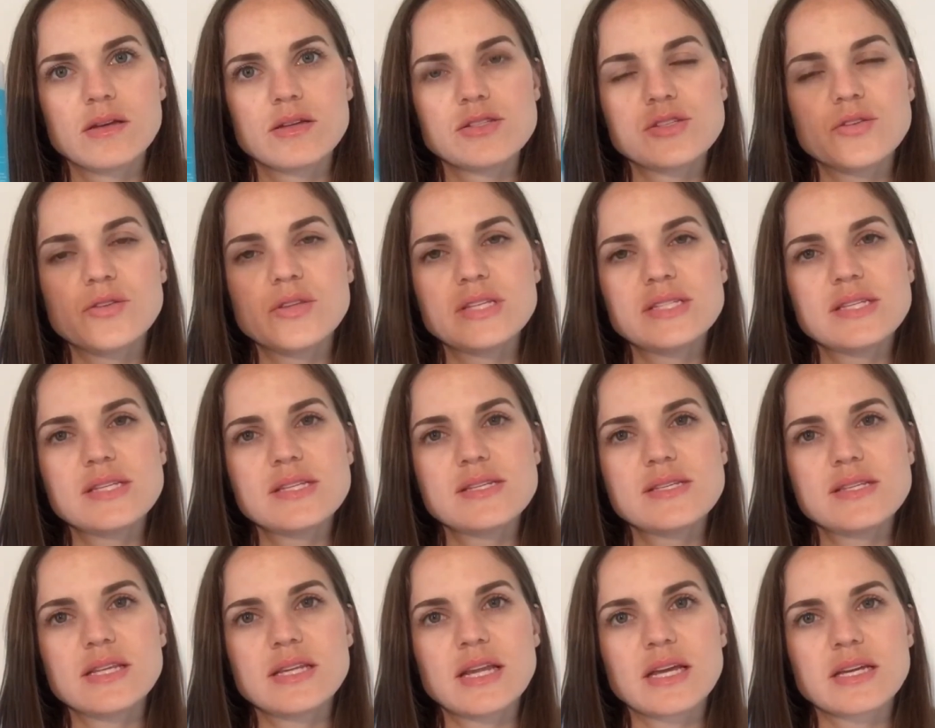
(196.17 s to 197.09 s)
So this is
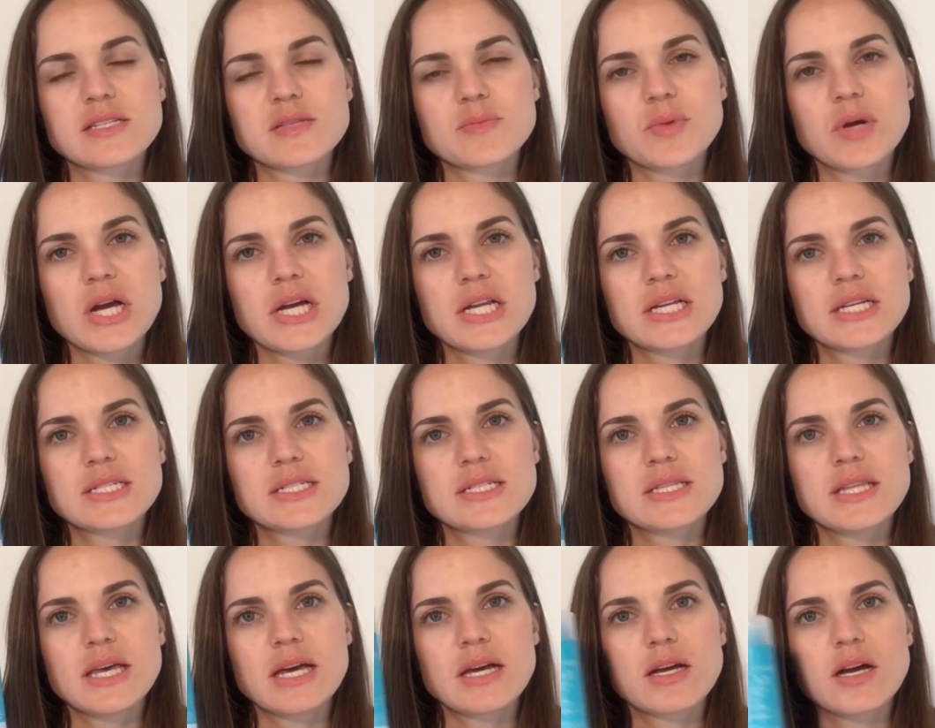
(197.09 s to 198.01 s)
the next product
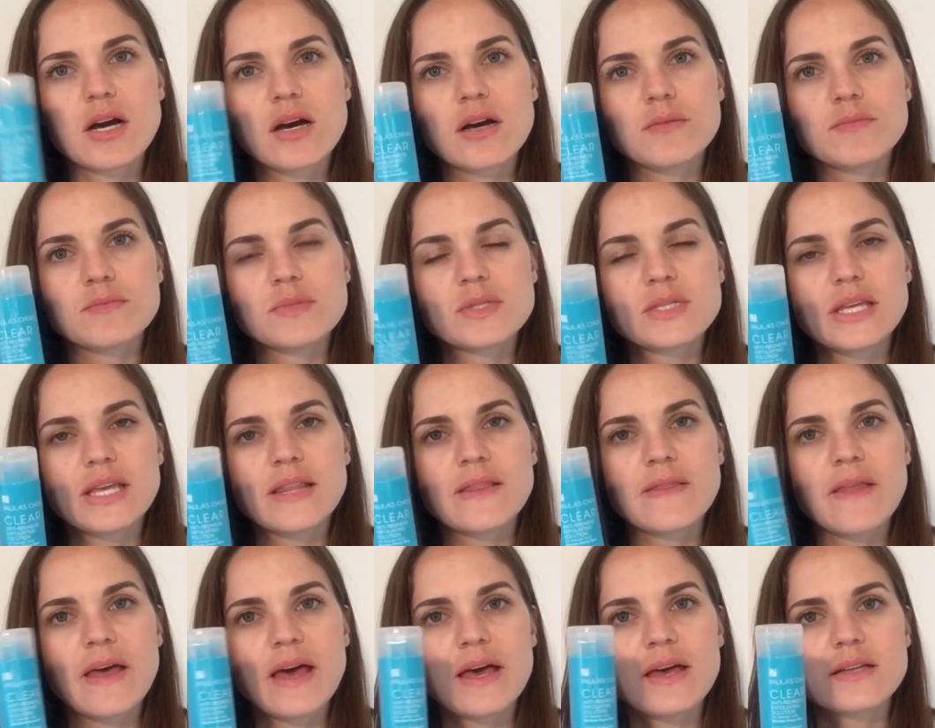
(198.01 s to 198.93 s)
that comes
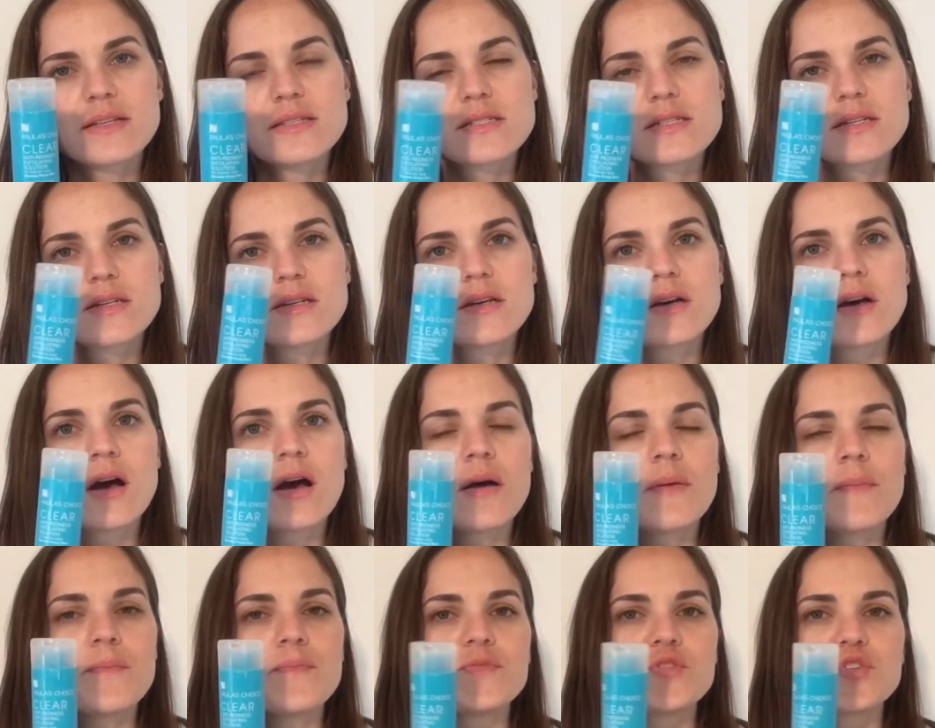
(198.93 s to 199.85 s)
in that
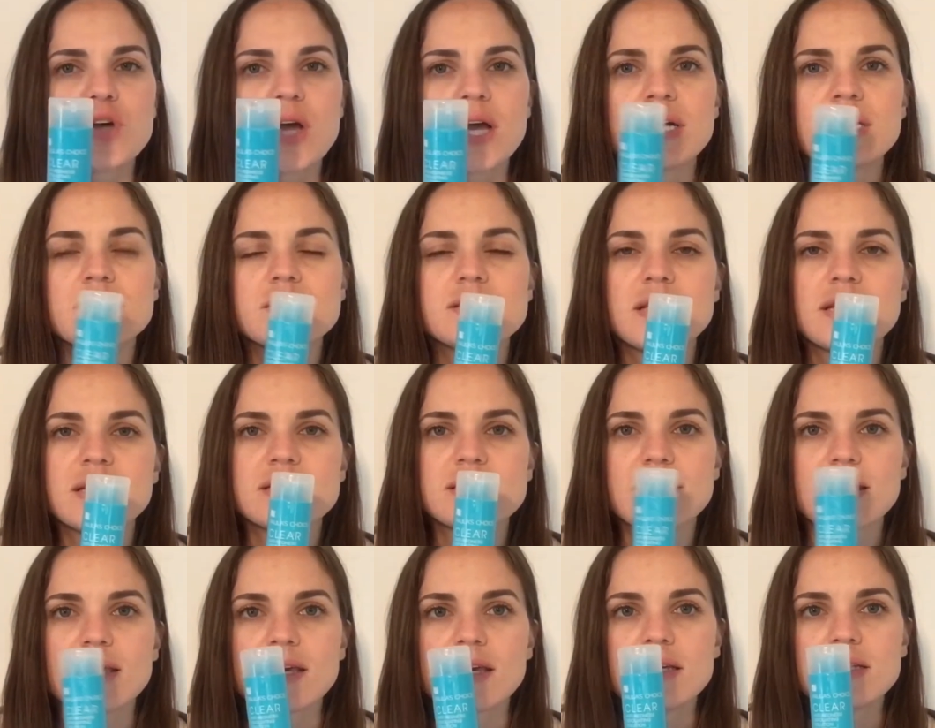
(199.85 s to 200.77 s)
trial size
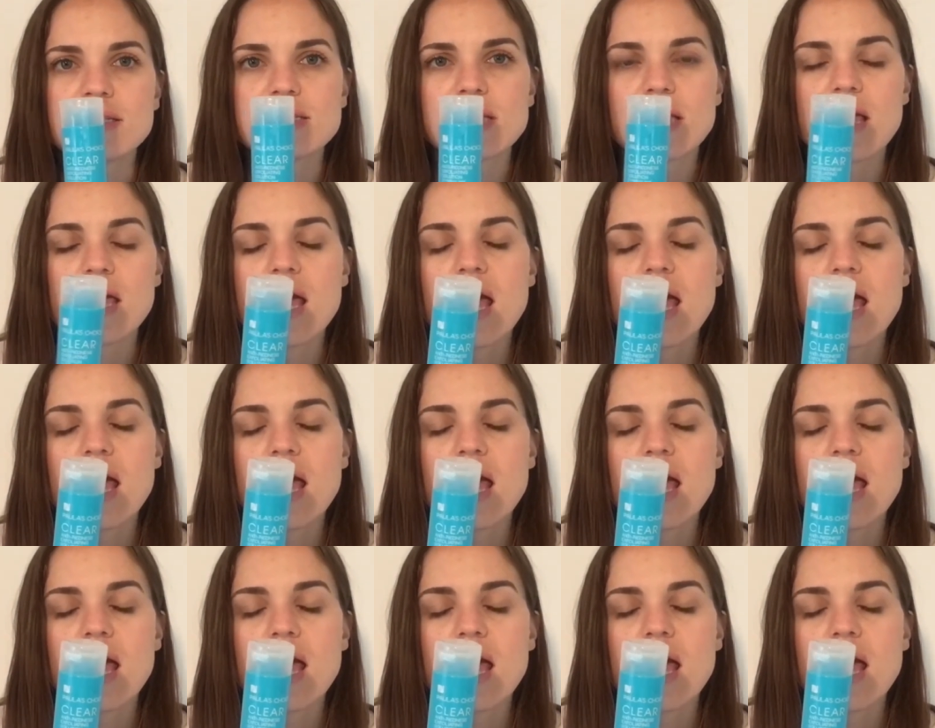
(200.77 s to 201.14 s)
kit.